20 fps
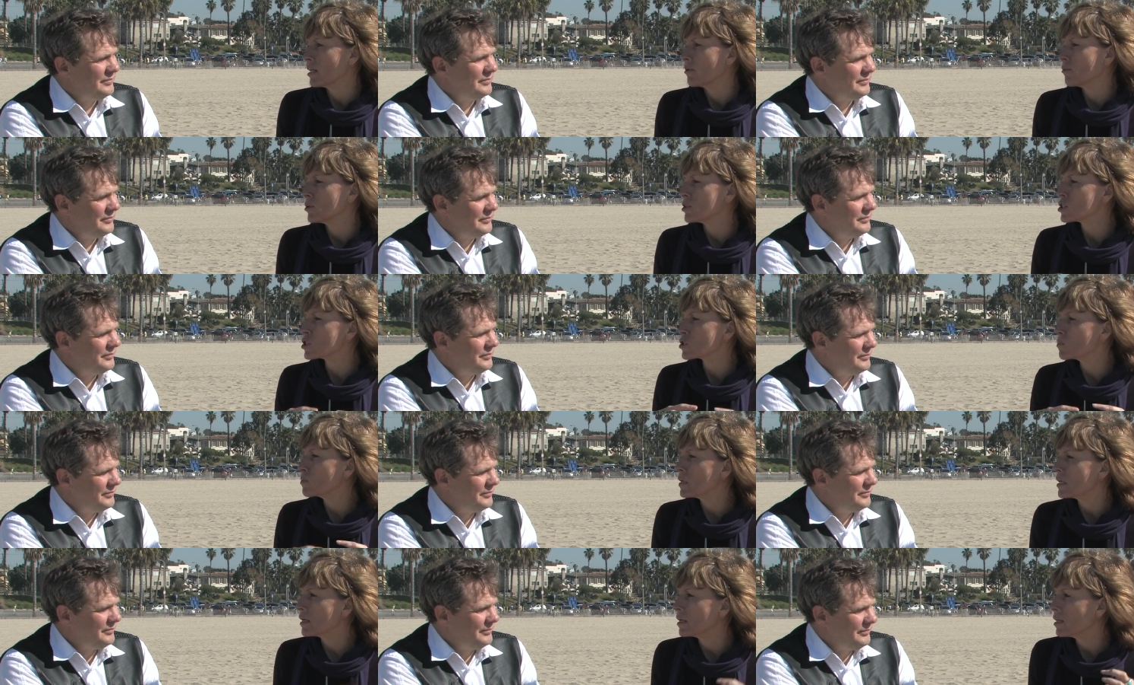Speaker 1: They will
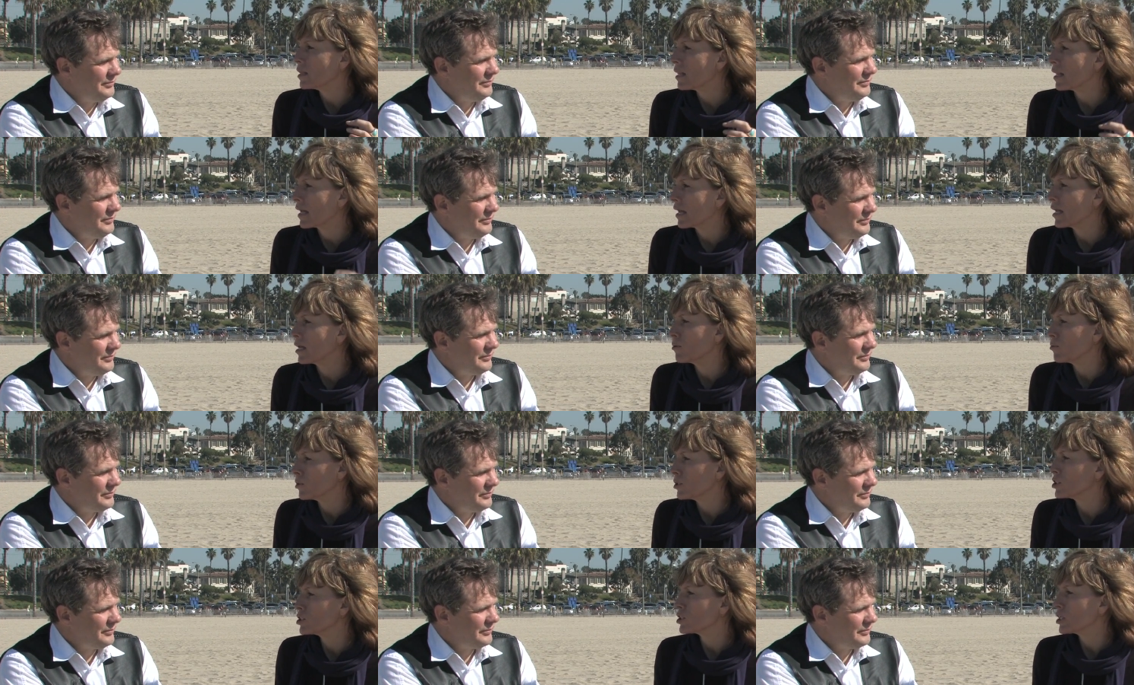speak a
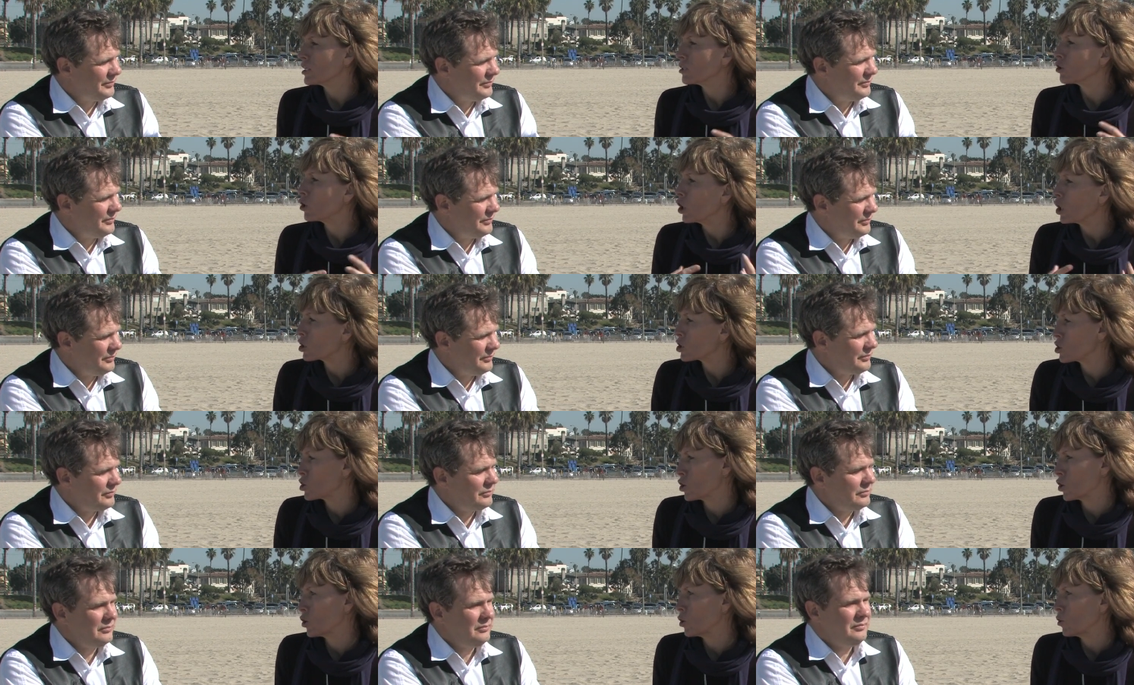language that
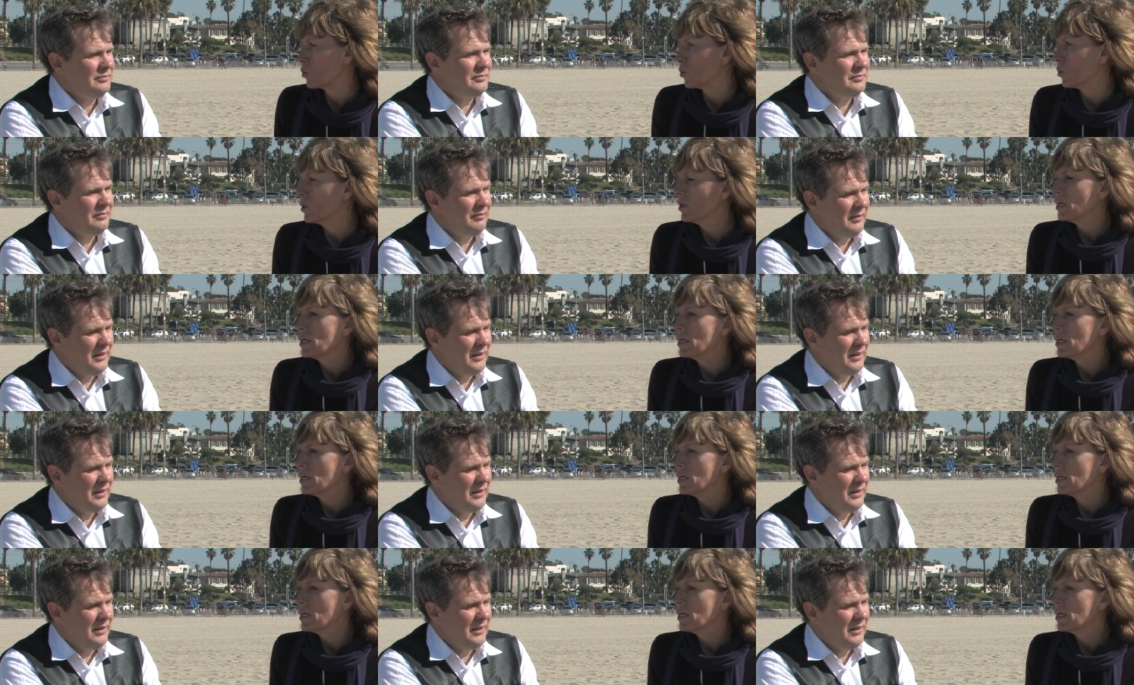talks to you.